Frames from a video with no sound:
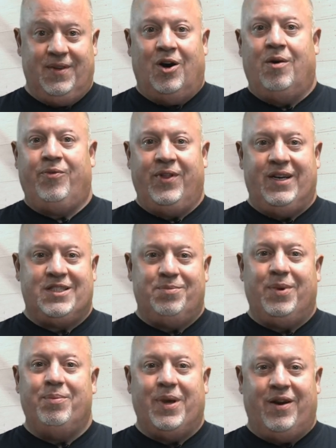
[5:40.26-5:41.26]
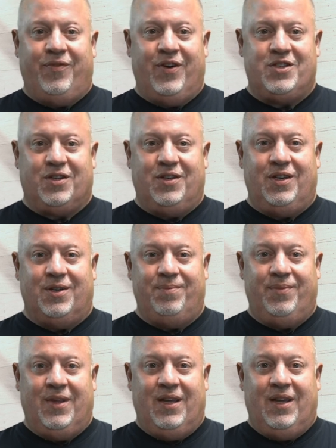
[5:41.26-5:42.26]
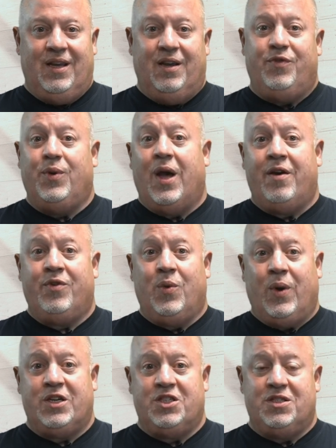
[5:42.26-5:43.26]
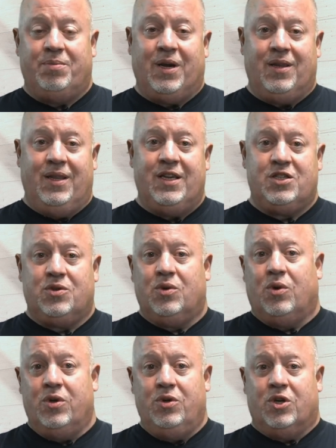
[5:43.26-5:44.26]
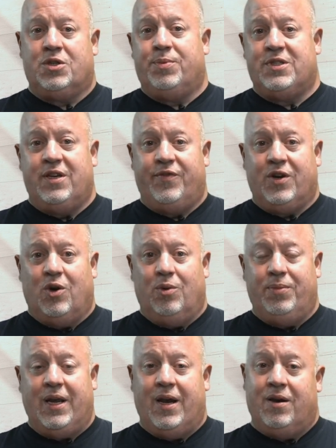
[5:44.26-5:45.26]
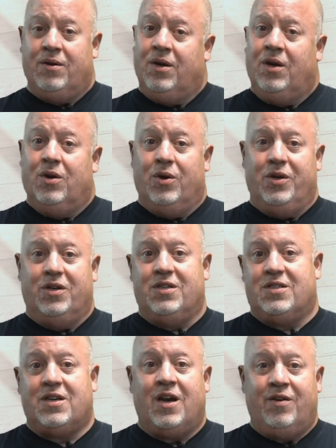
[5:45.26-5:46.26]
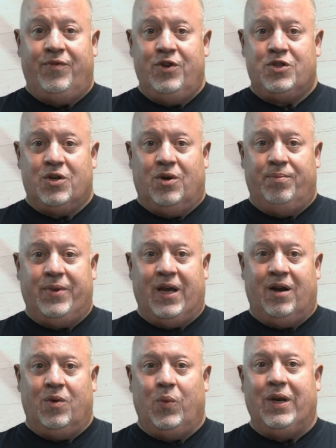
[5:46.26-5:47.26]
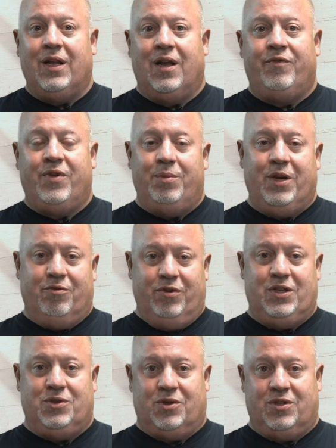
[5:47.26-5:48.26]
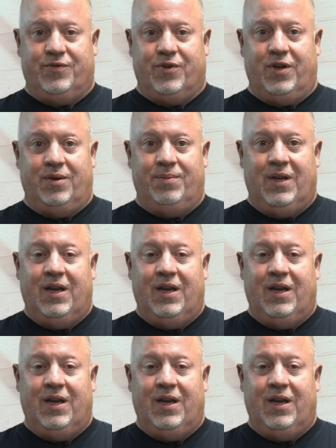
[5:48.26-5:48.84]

Hopefully this has been beneficial to you. If you have questions about this or your specific hometown or your desired future hometown, we'd love to be a resource for you.